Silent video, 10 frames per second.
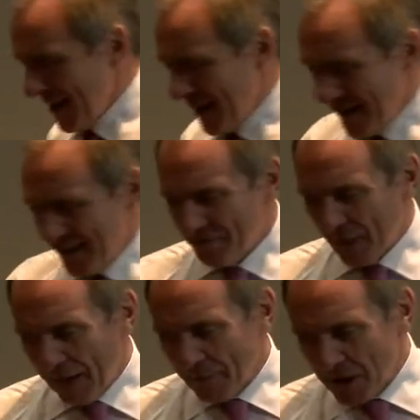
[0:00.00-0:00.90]

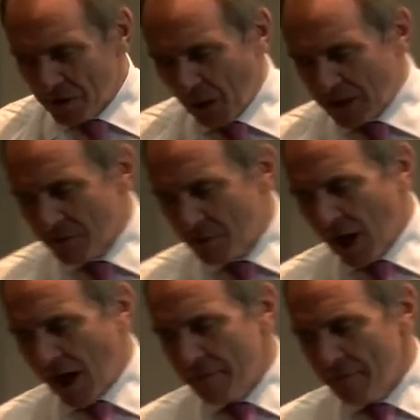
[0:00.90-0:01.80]
But I'm going to spend some
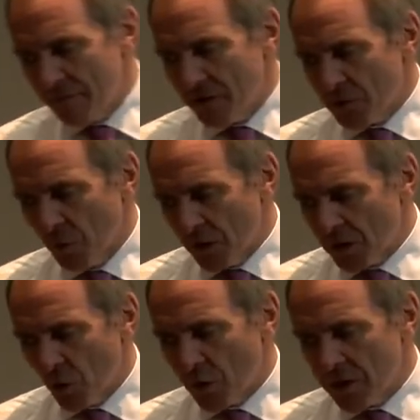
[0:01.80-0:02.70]
time this morning
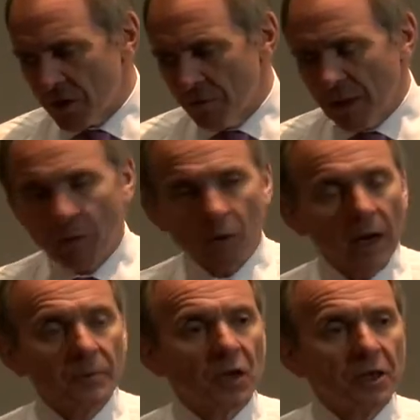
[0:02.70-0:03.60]
talking to you about what
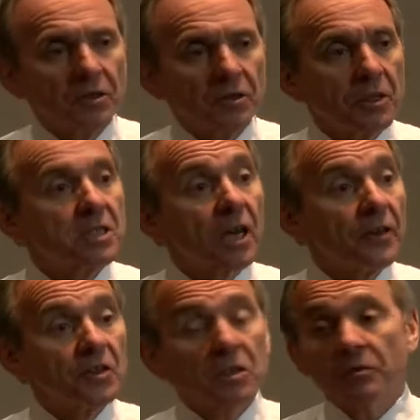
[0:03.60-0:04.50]
I'm trying to do
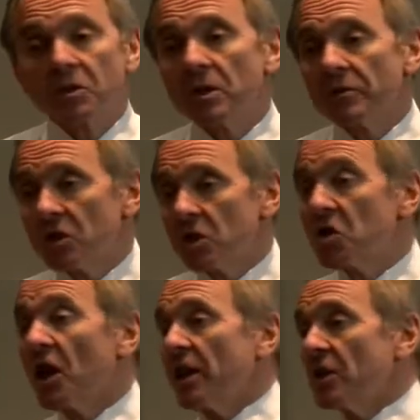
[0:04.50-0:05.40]
inside the civil service to
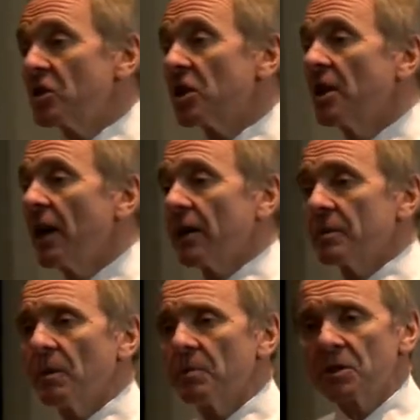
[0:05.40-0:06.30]
change how
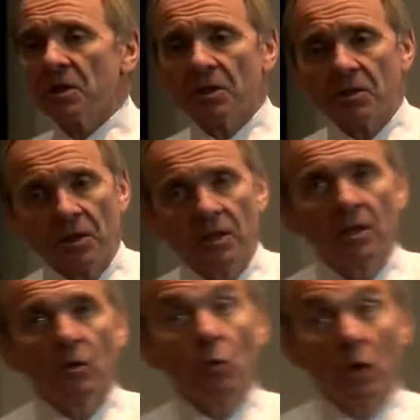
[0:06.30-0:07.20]
the public sector
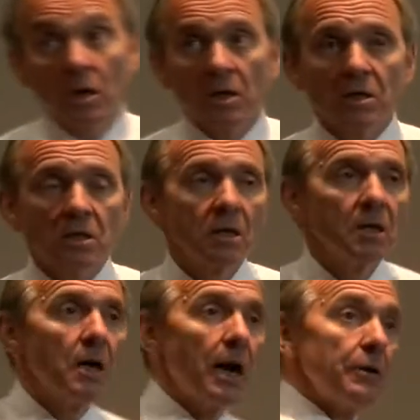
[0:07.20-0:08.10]
works,
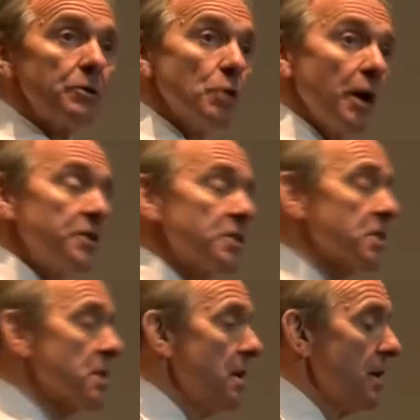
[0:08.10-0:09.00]
how it runs,
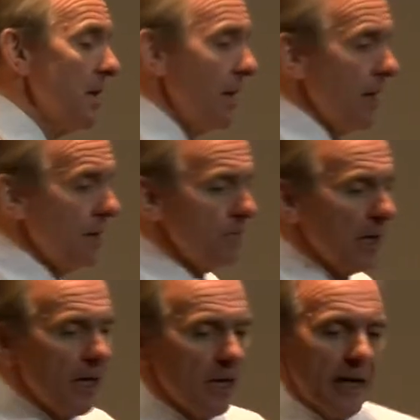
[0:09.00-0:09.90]

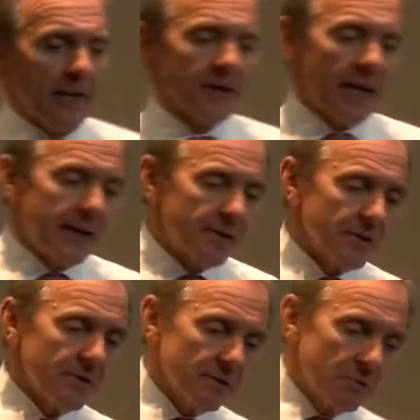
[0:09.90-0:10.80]
and
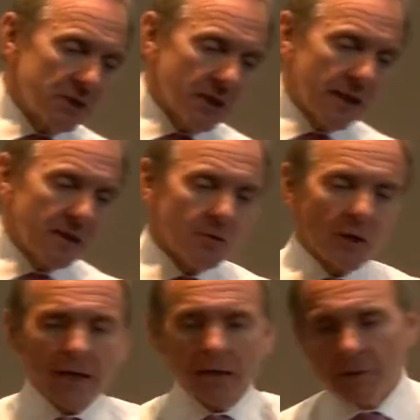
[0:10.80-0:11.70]
the reason I give you
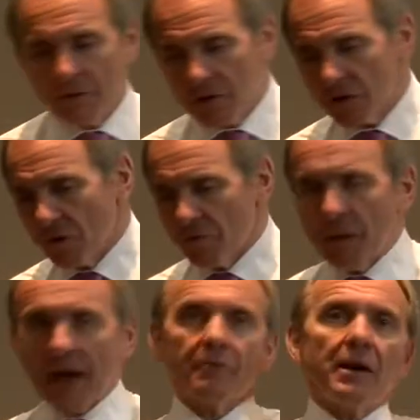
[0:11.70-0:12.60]
that little bit of sort of
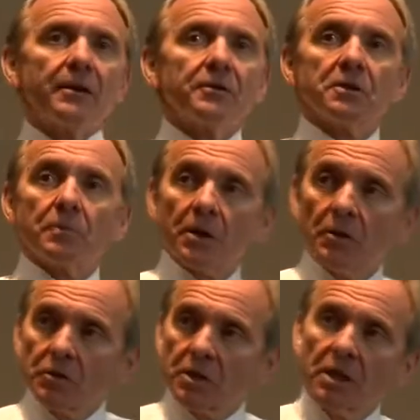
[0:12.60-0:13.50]
background is
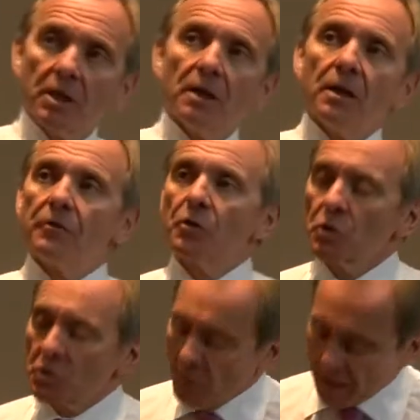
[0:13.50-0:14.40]
because, of
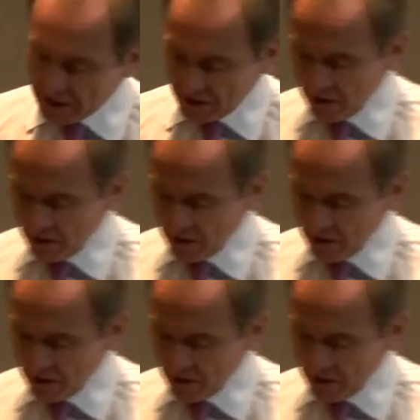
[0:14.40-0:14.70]
course, one has